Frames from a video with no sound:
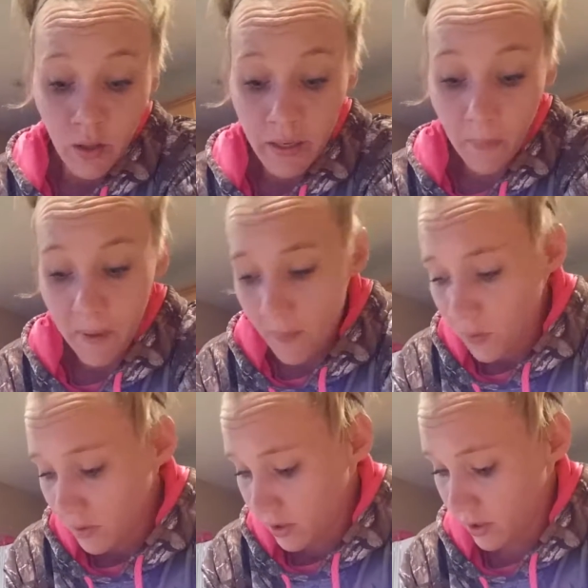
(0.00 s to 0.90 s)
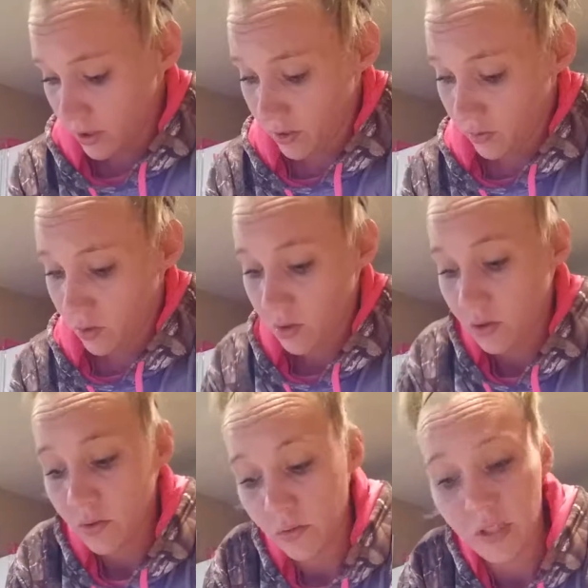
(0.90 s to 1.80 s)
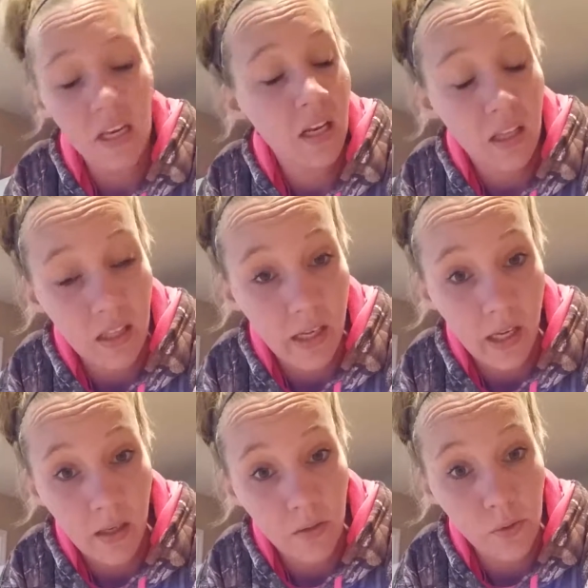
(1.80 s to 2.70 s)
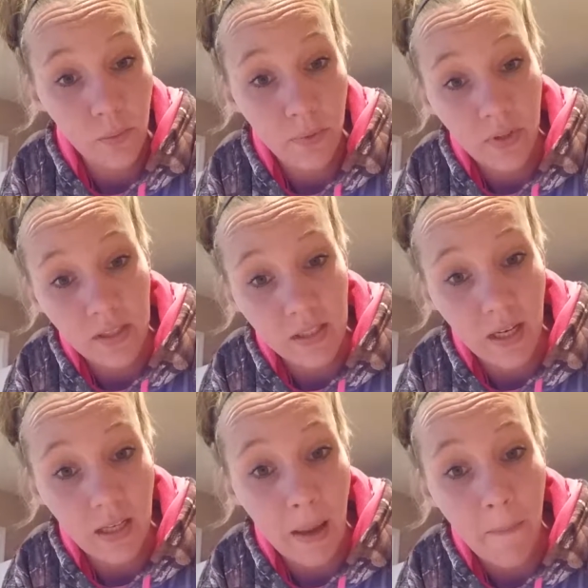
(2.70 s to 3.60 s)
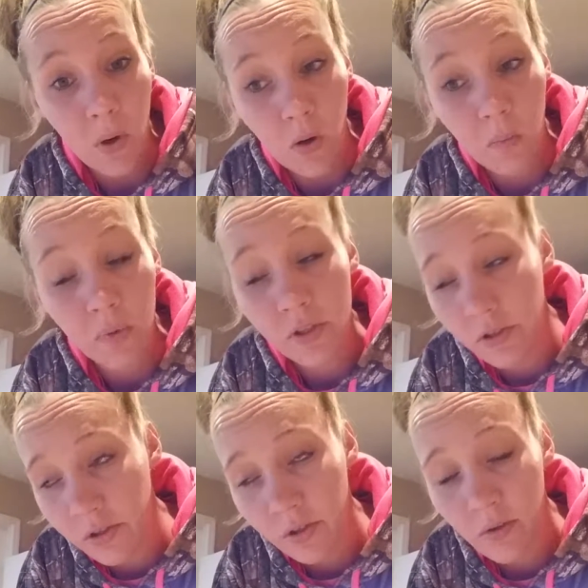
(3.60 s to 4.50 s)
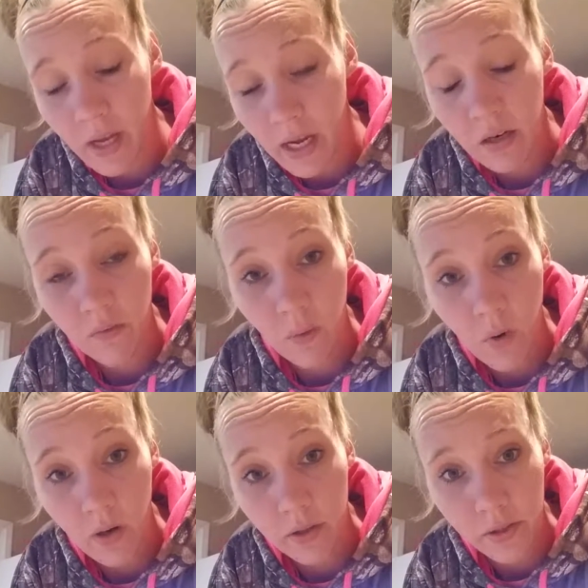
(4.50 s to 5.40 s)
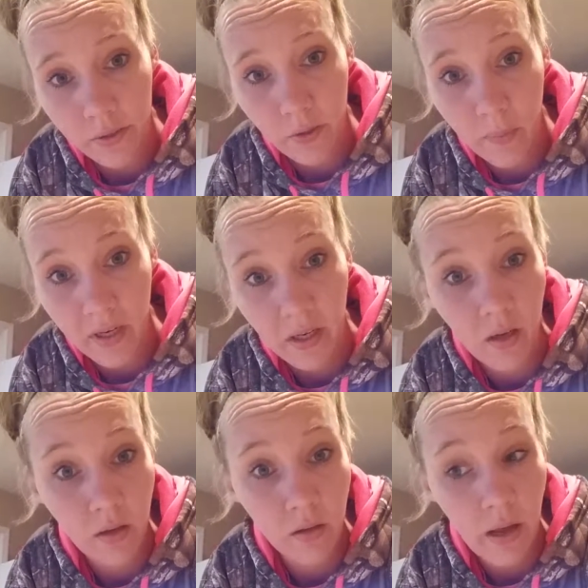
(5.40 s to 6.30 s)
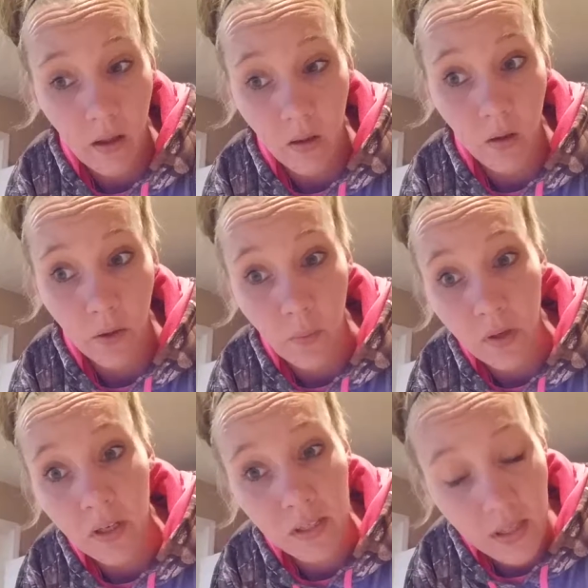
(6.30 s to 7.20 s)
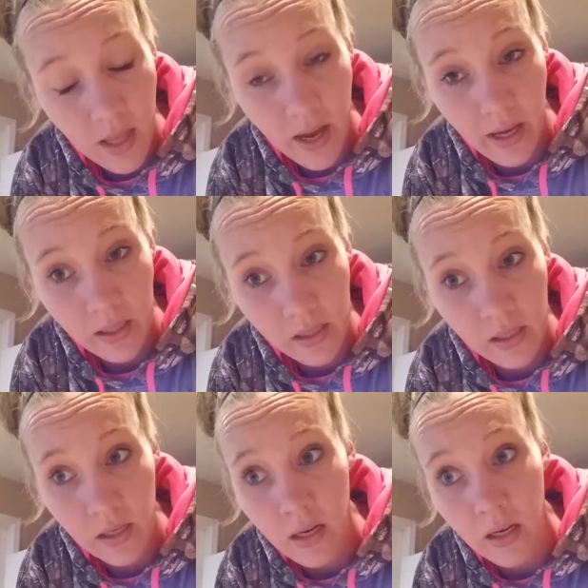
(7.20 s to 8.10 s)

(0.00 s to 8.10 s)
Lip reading: Now, people will tell you you can use anything to put inside that bulb, which you can if you wanted to, depending on how long you wanted it to last.